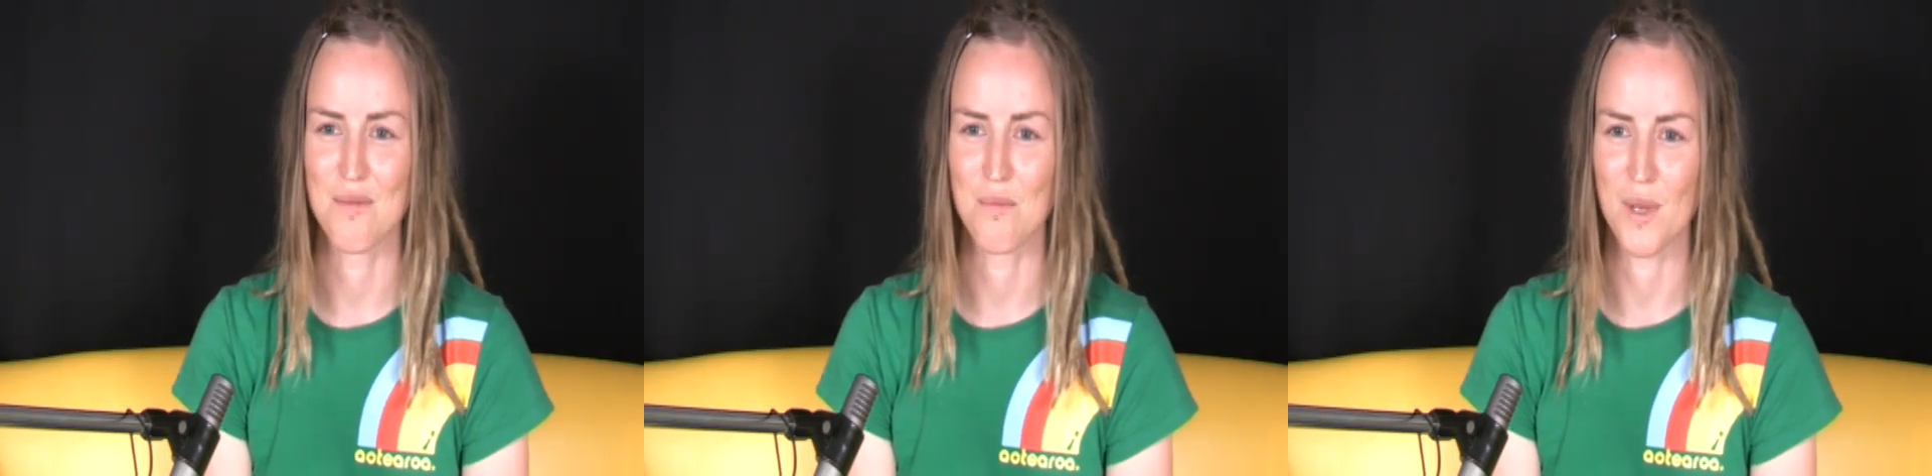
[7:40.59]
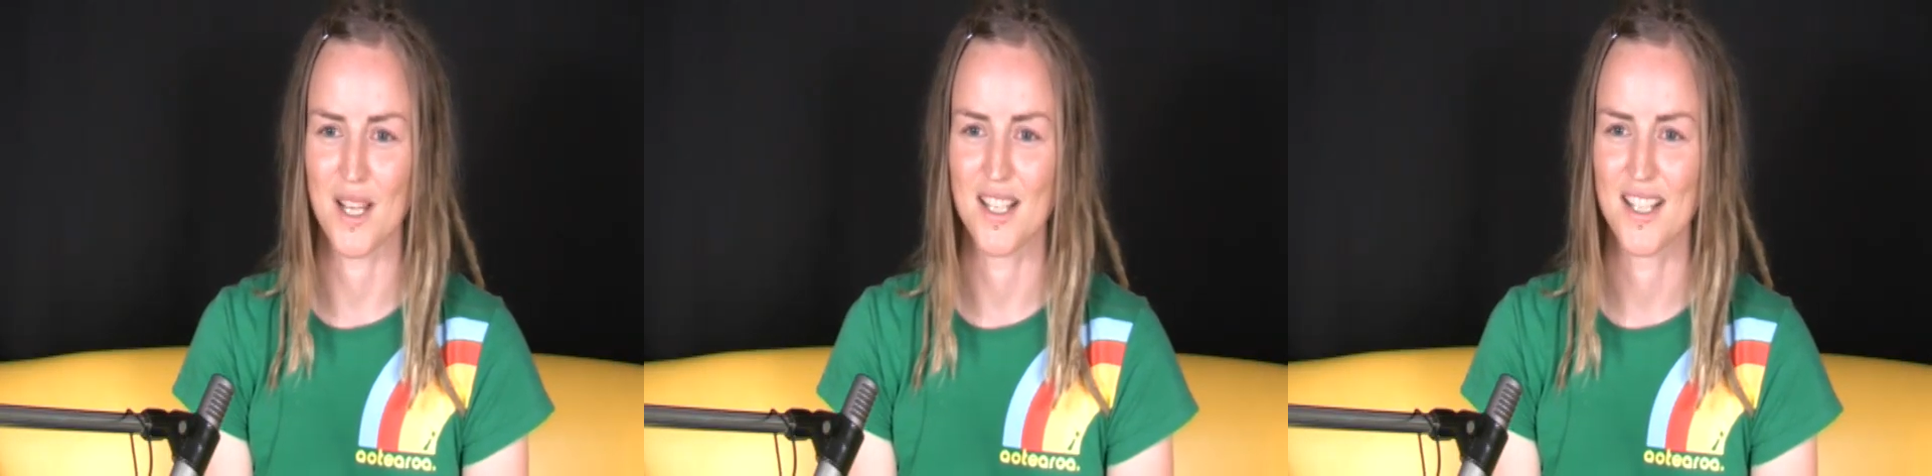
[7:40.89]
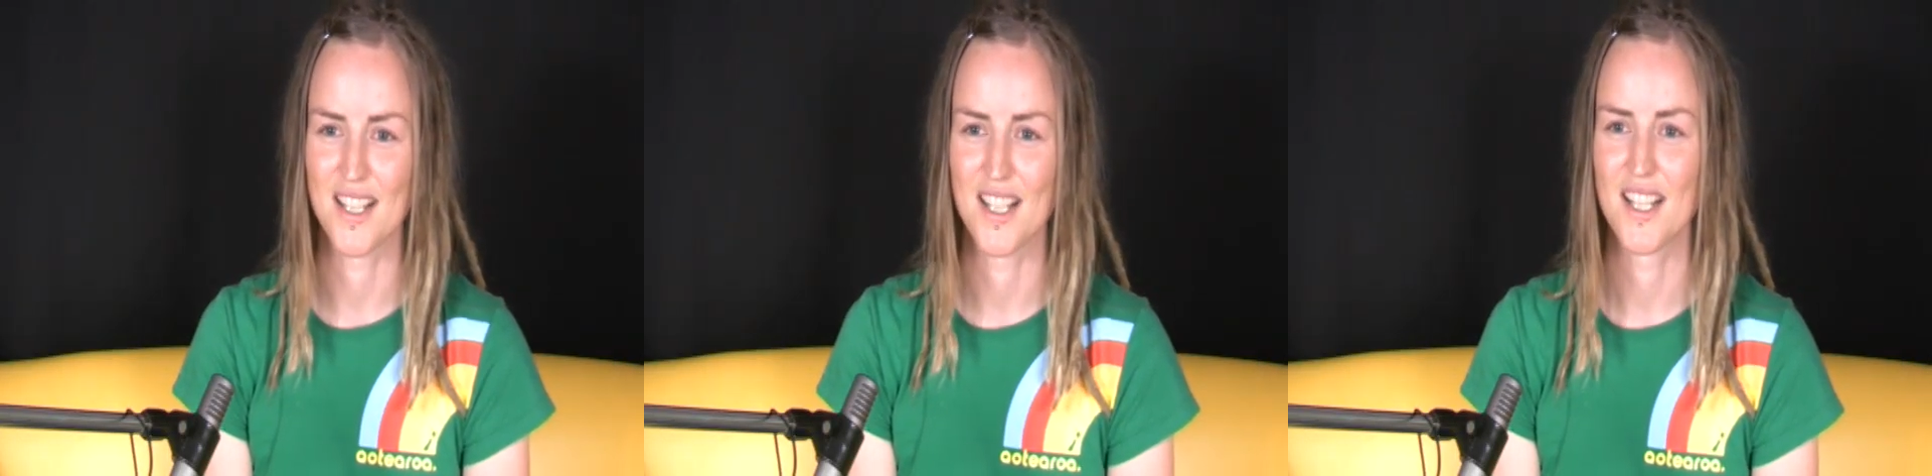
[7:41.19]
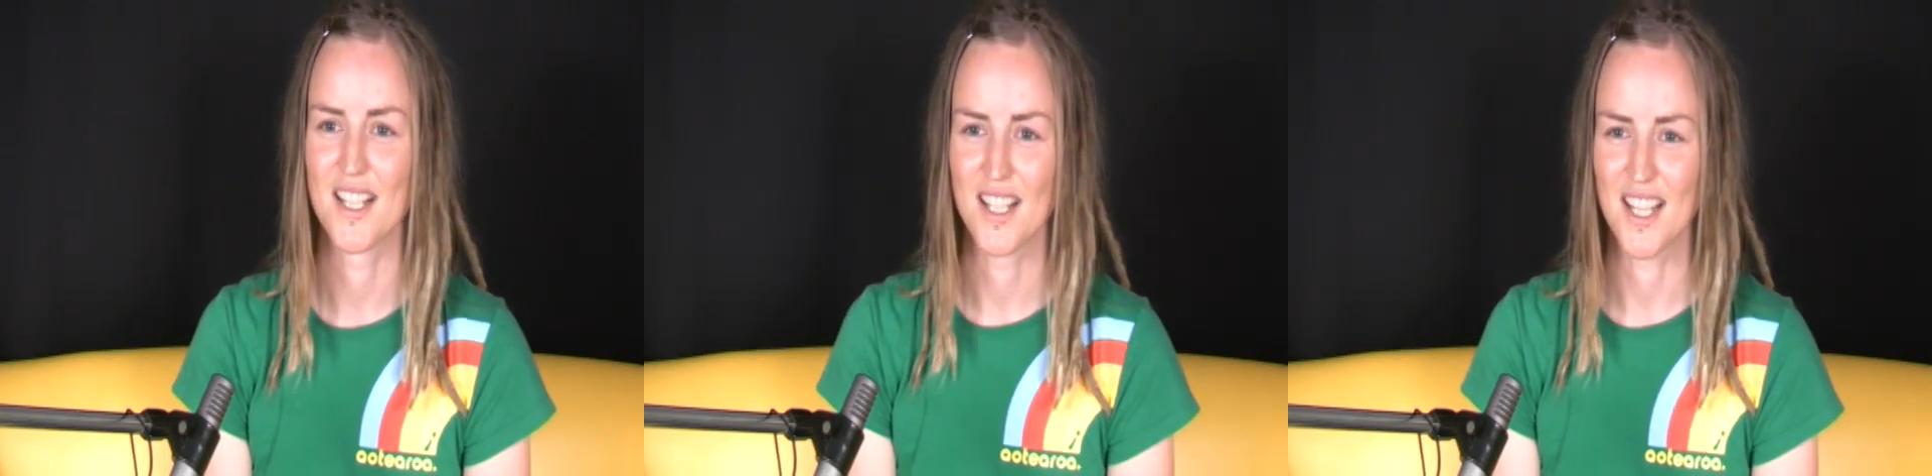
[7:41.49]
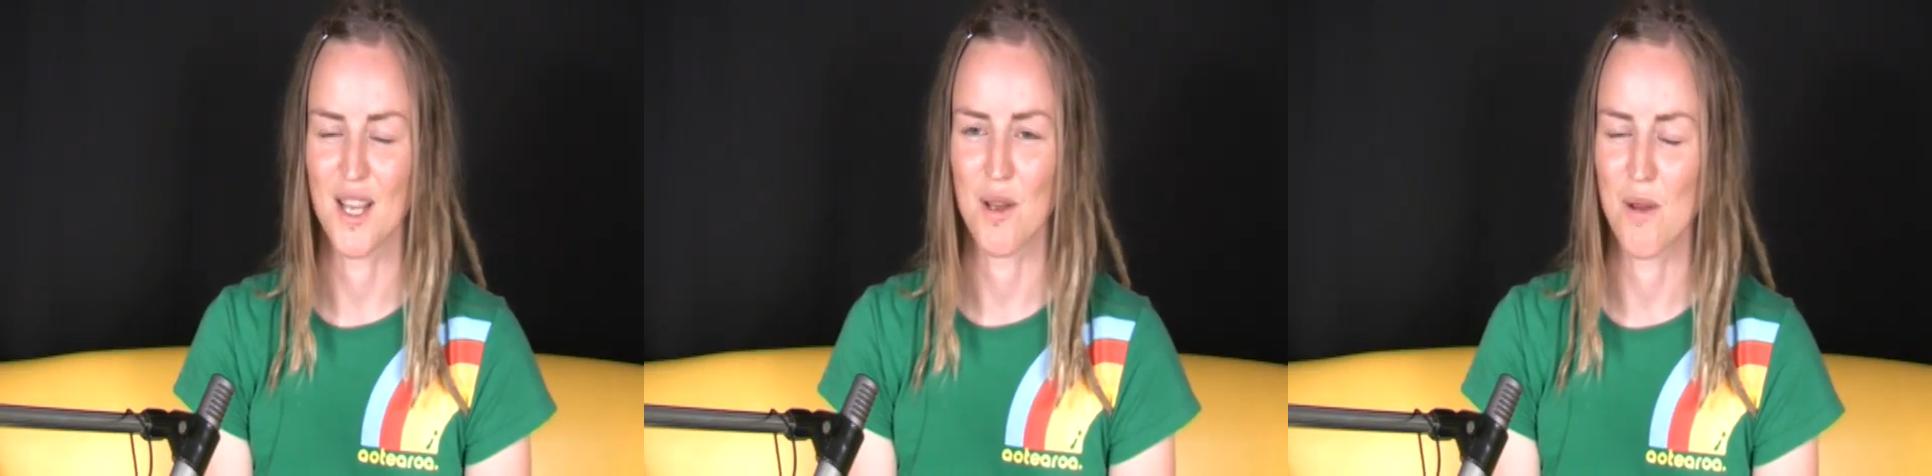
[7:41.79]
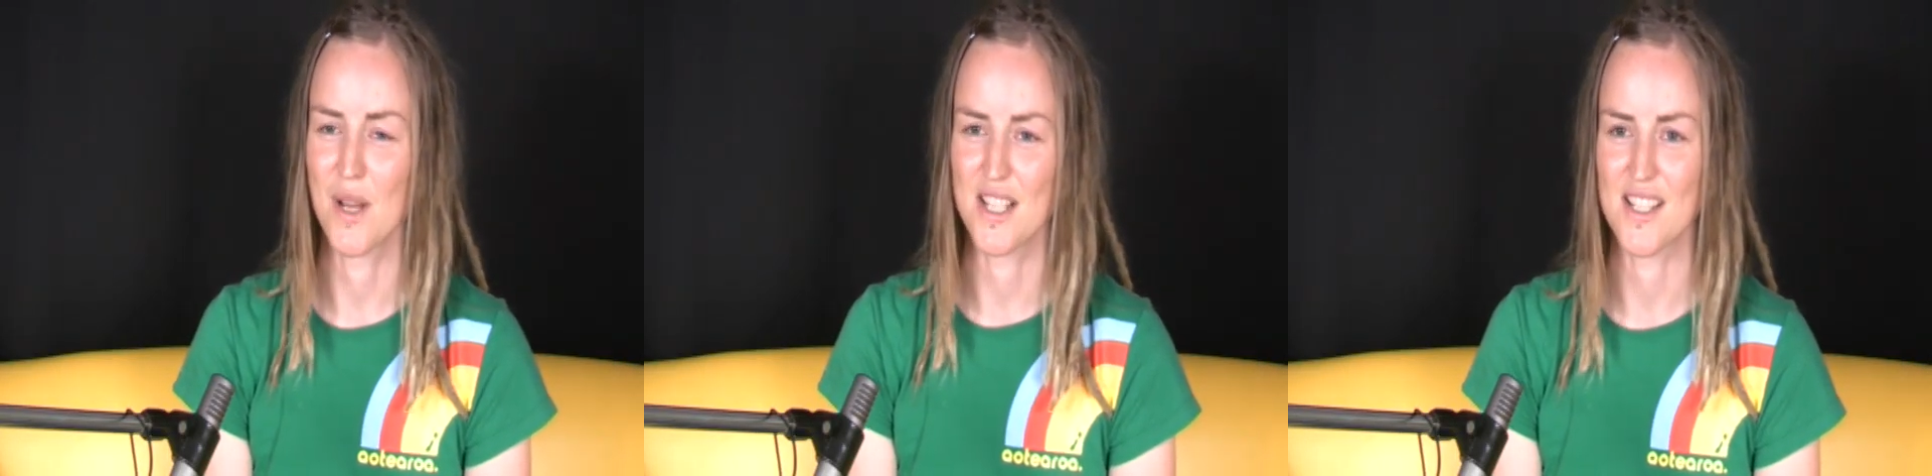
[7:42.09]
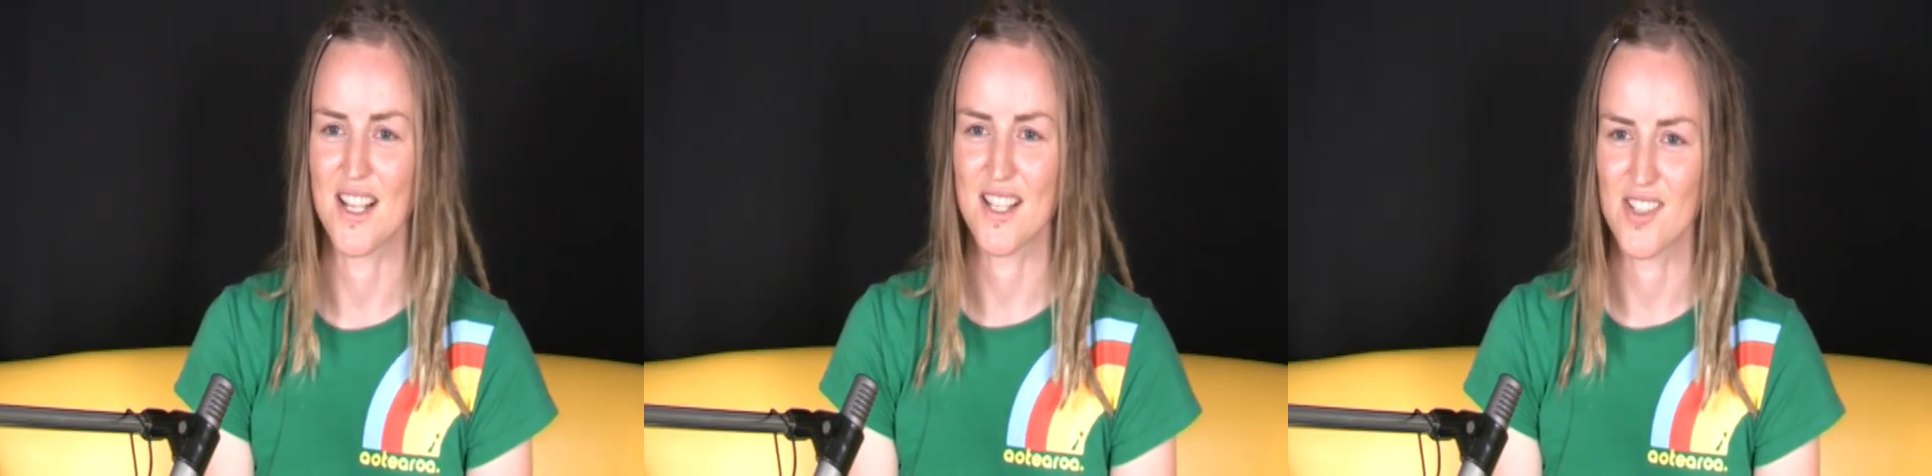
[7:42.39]
But yeah, I might
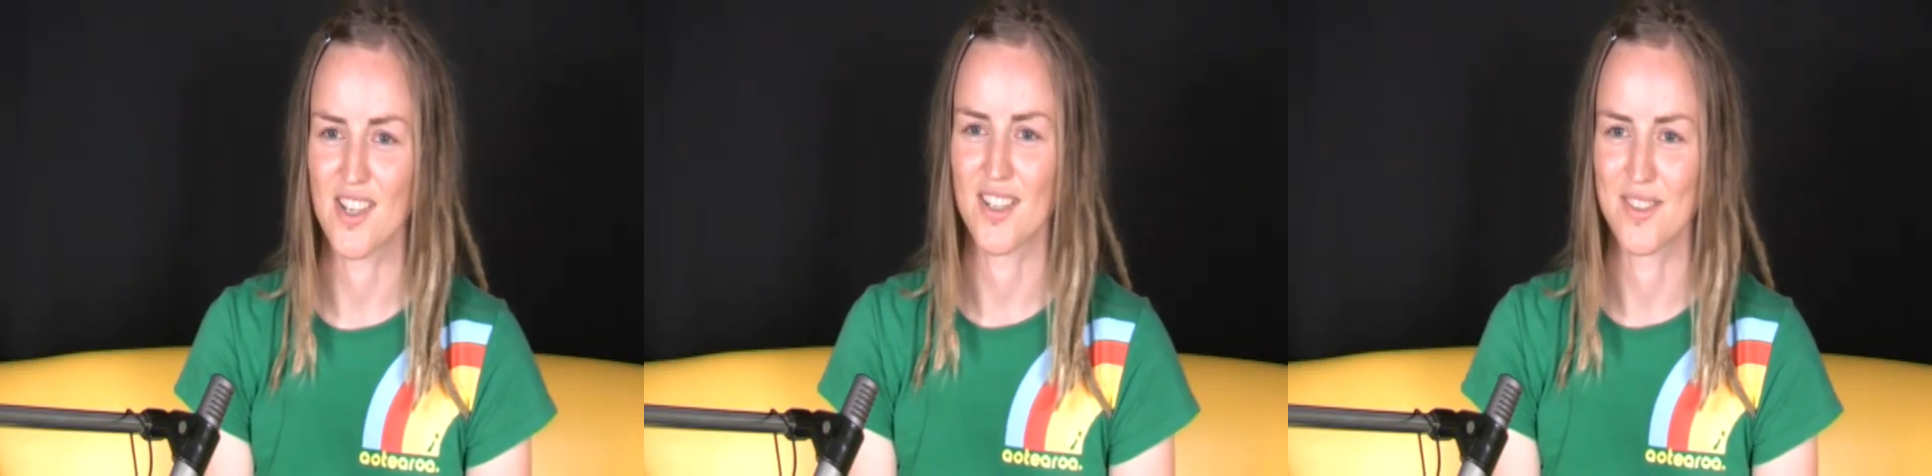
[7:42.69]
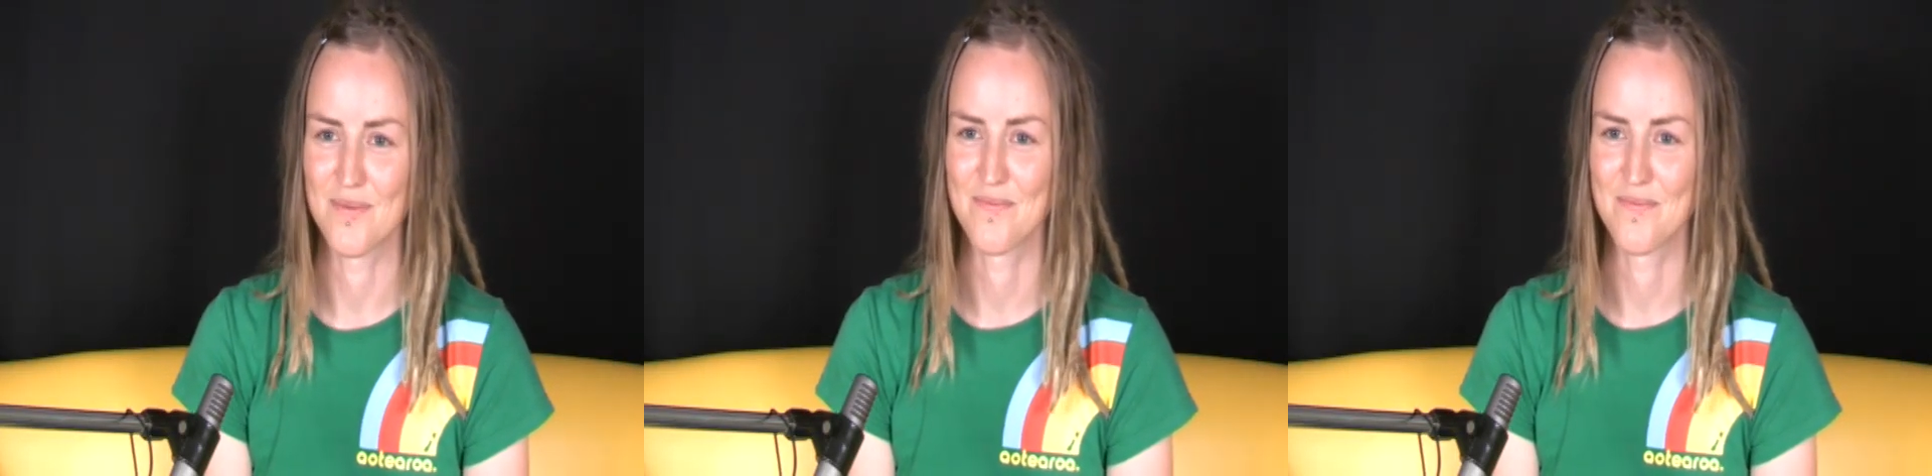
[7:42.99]
start soon.